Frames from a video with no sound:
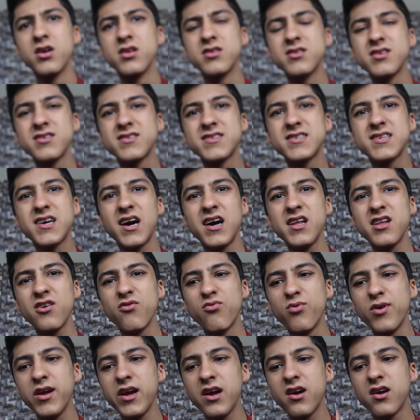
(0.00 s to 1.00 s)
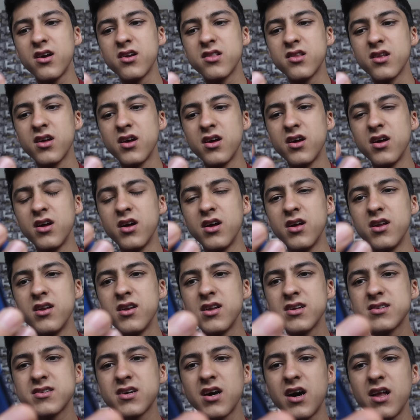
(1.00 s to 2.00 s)
This is kind of weird.
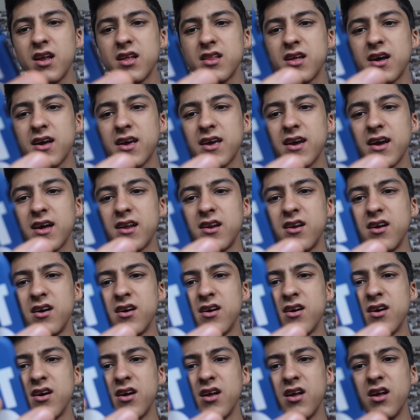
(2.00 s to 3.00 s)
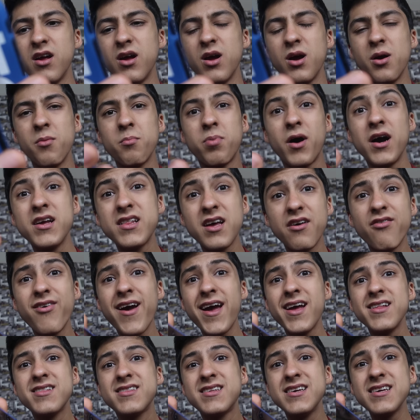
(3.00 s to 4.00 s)
Let's call it again. By the
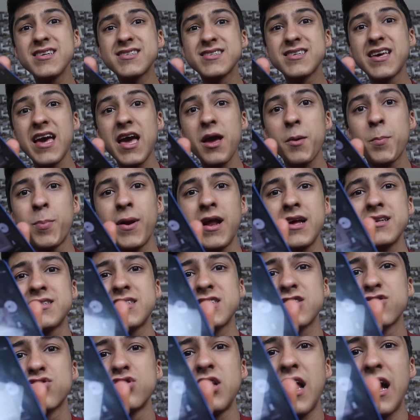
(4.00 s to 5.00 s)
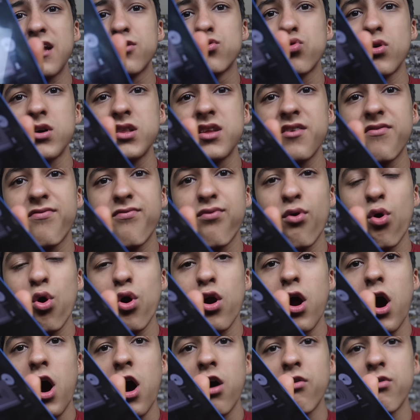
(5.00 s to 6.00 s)
way, this cake place is like
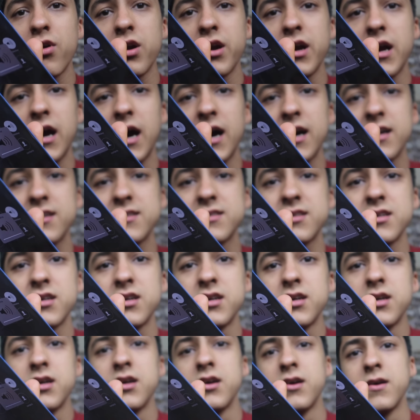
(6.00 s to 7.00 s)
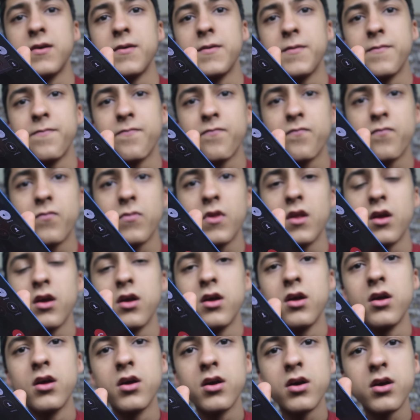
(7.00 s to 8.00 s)
24 hour, guys.
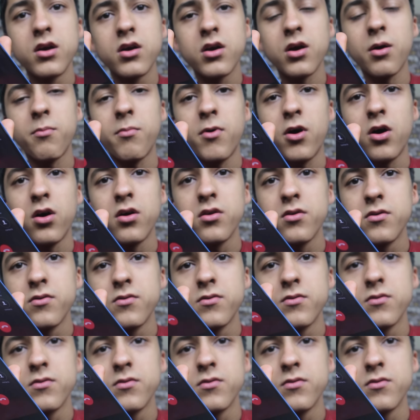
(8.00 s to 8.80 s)
Come on.